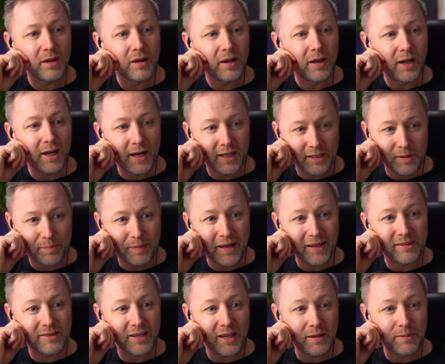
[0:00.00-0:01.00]
Had a bad
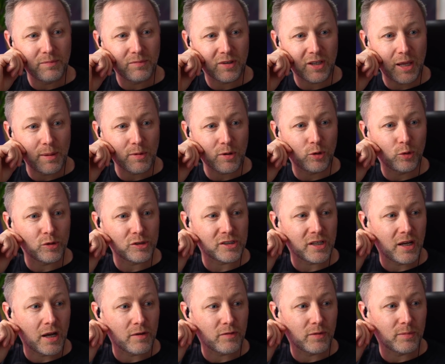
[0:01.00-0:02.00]
time, came close to
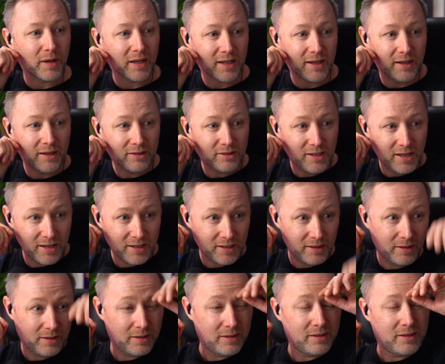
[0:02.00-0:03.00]
having my car taken.
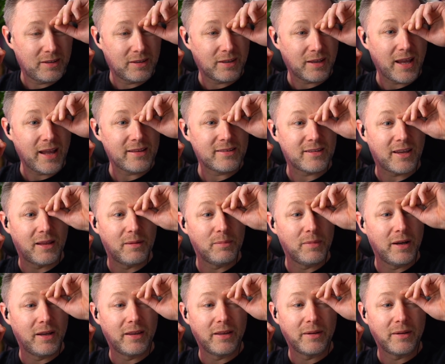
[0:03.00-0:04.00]
Get in, man.